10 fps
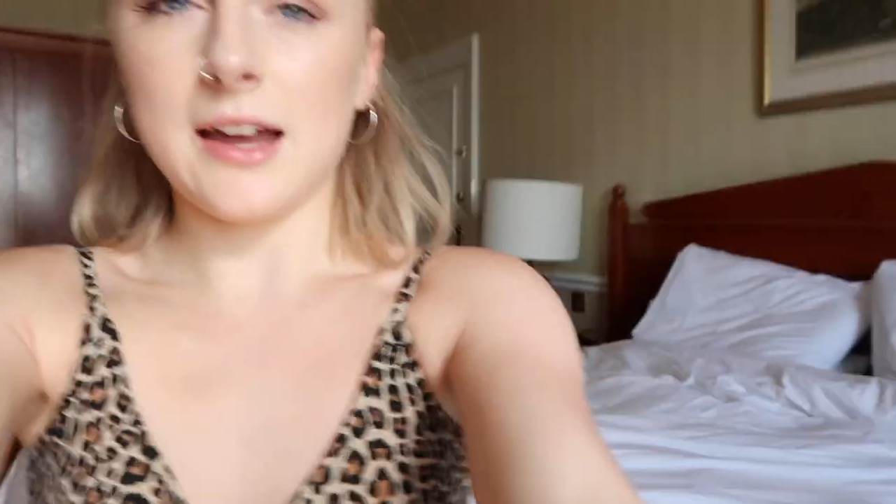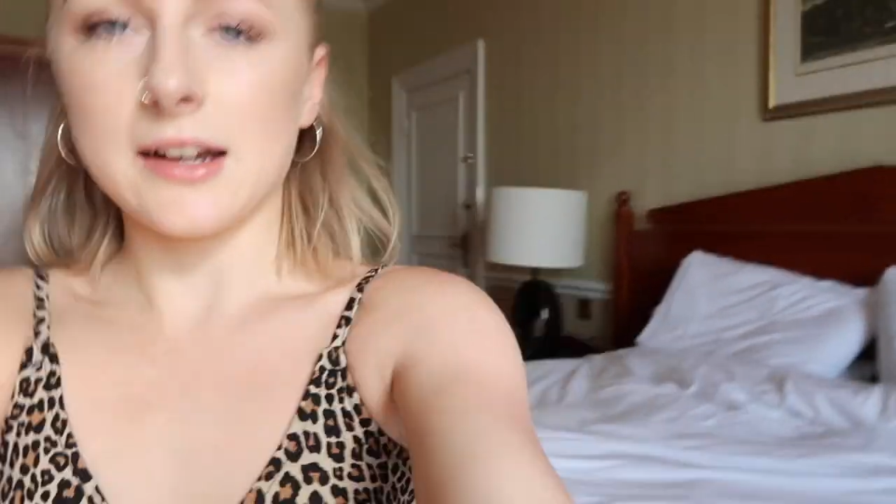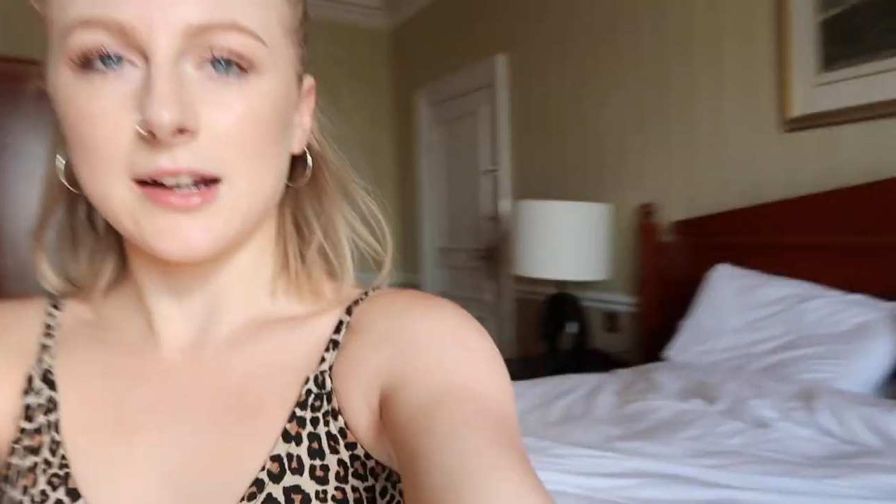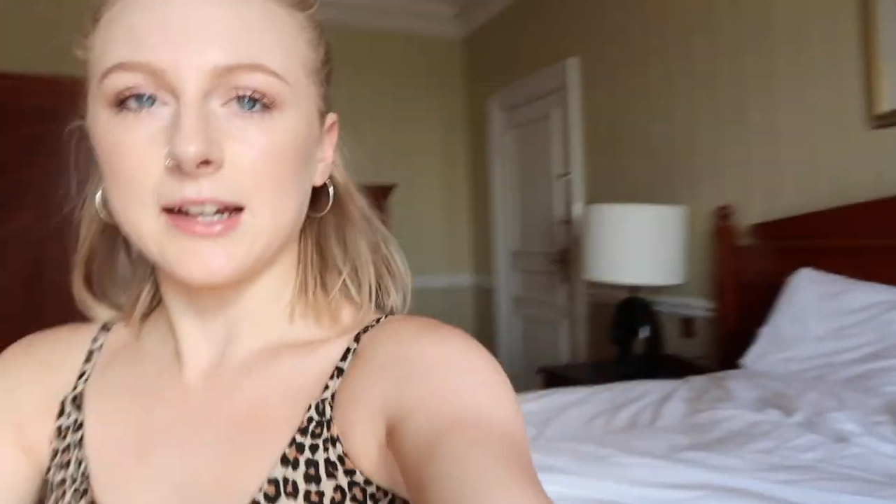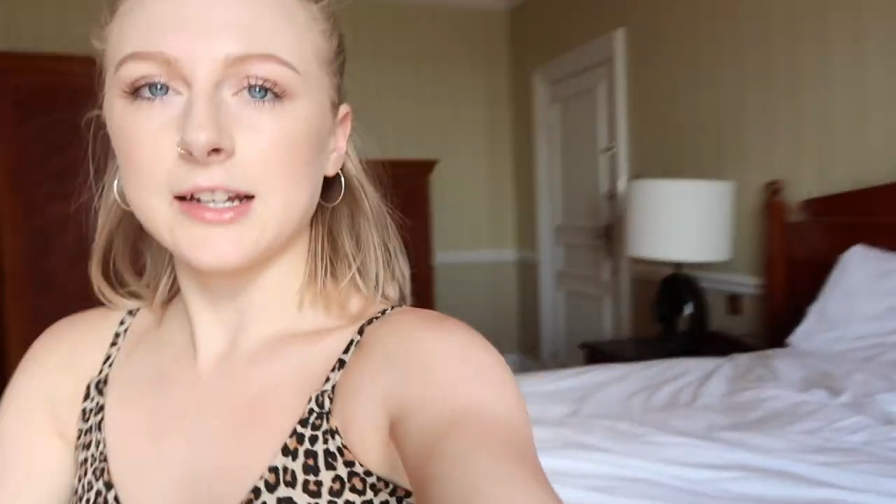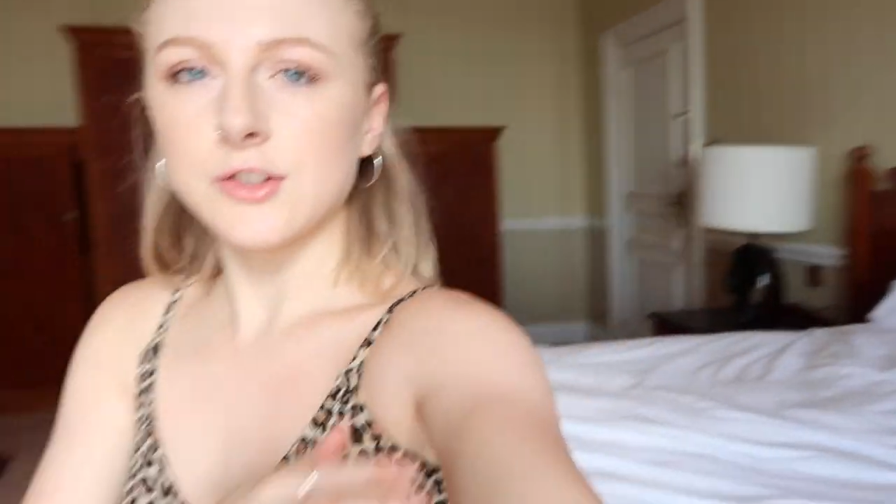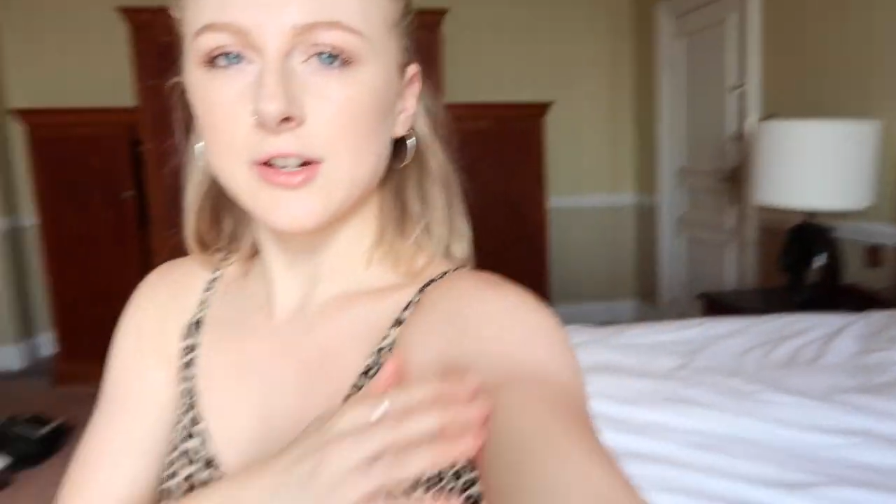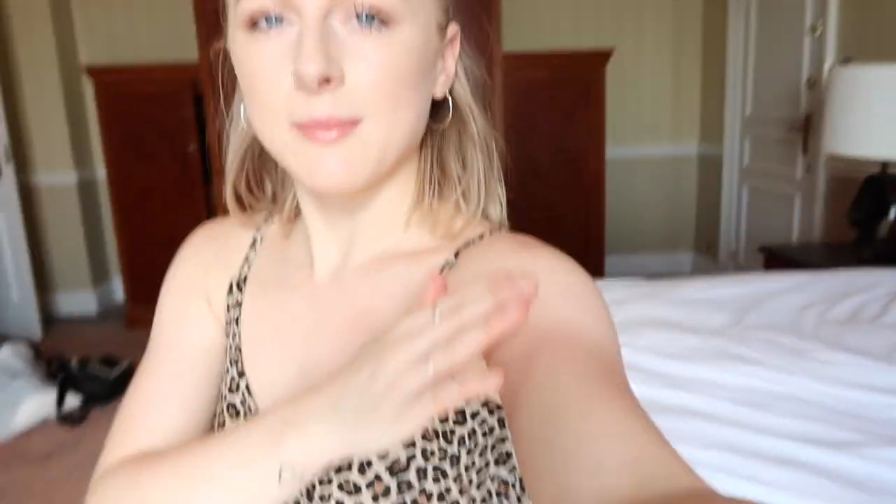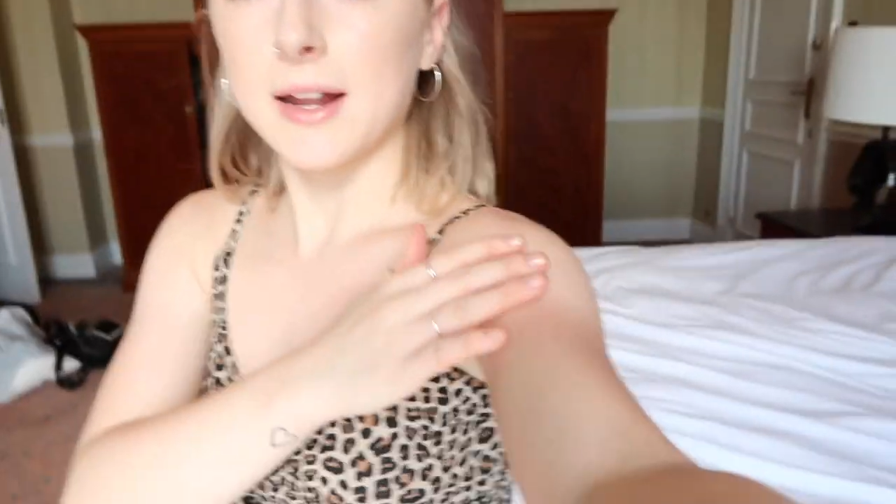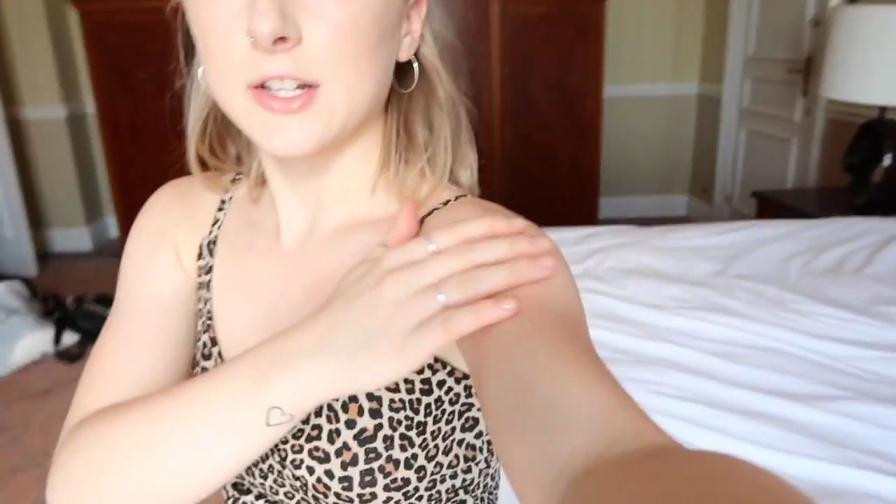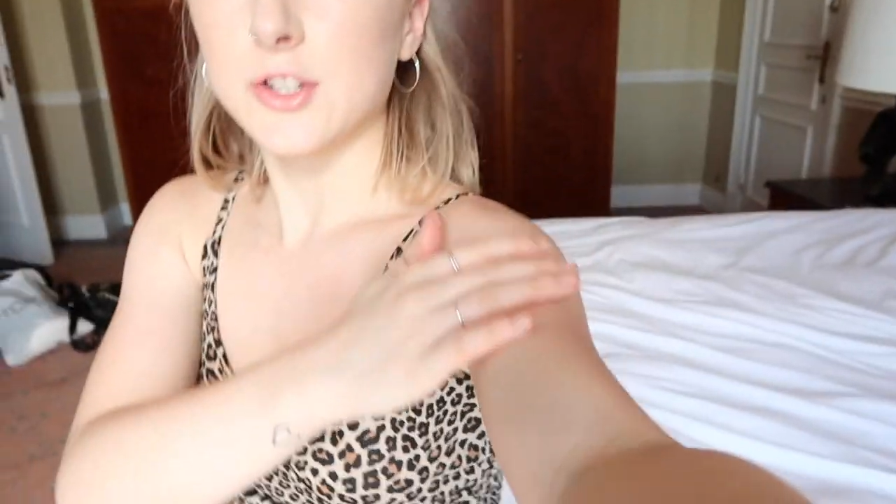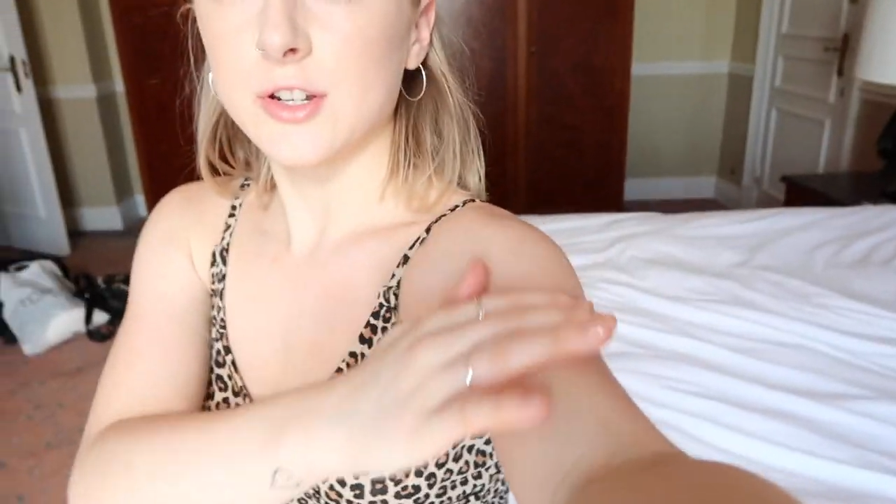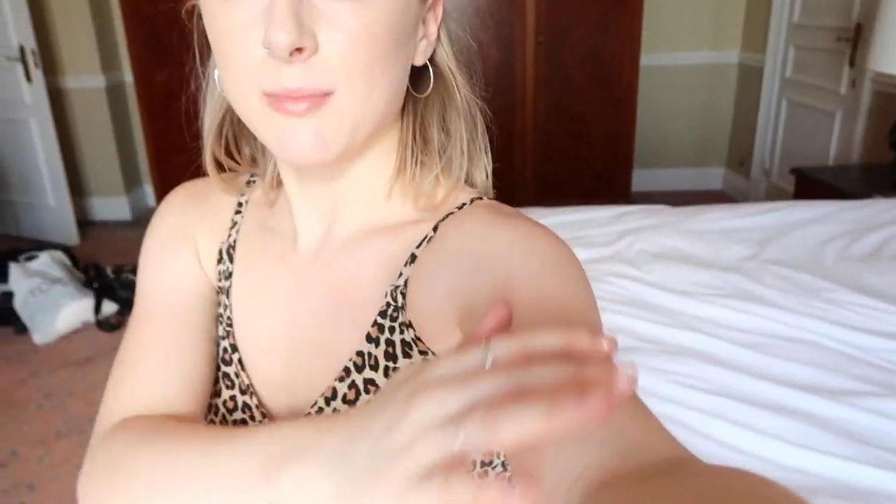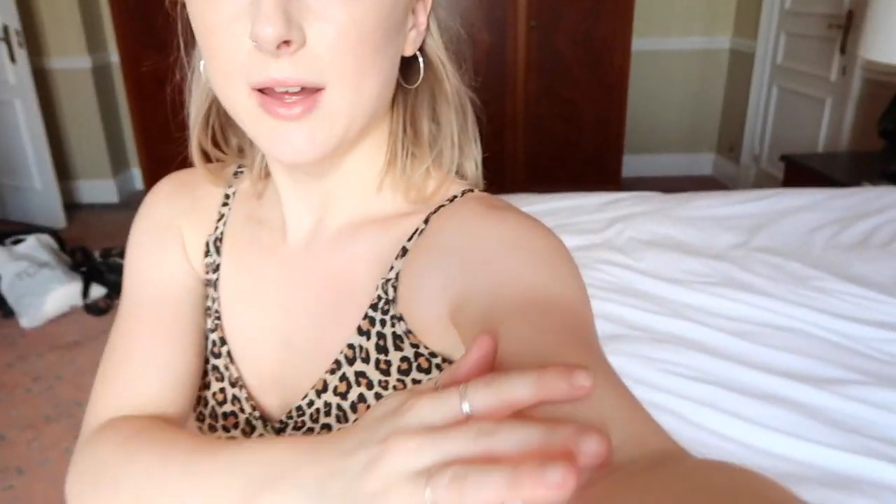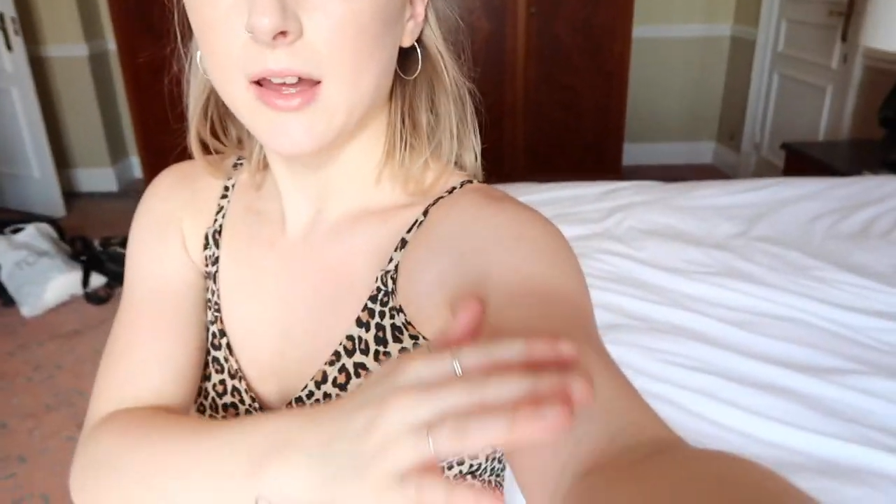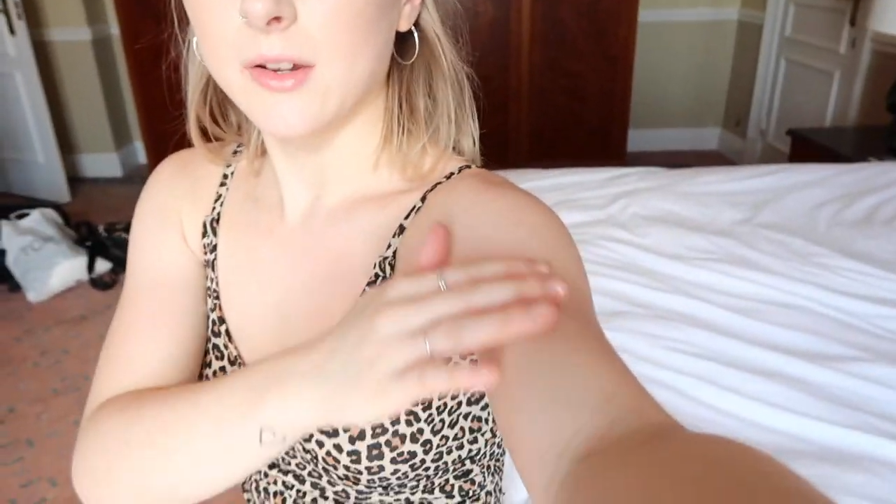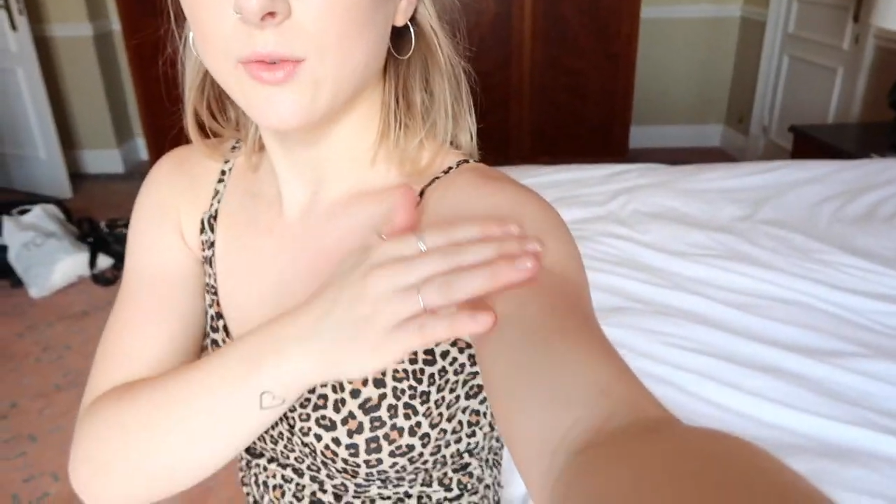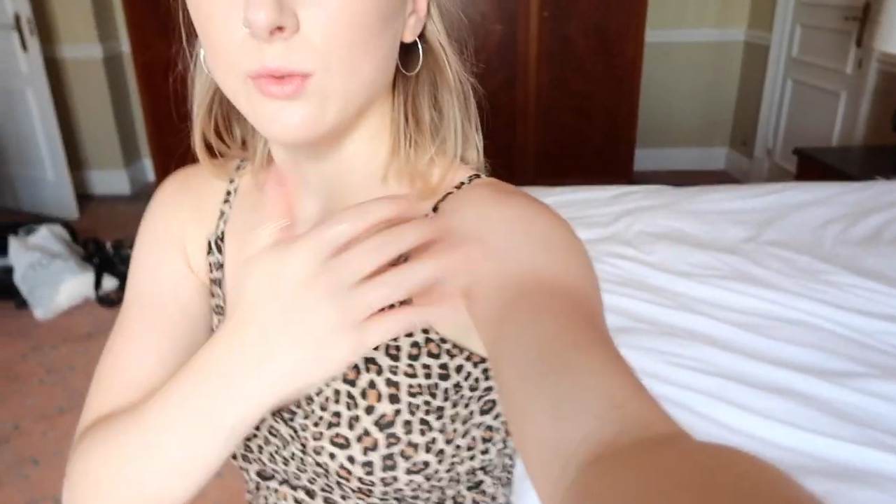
and I literally managed to burn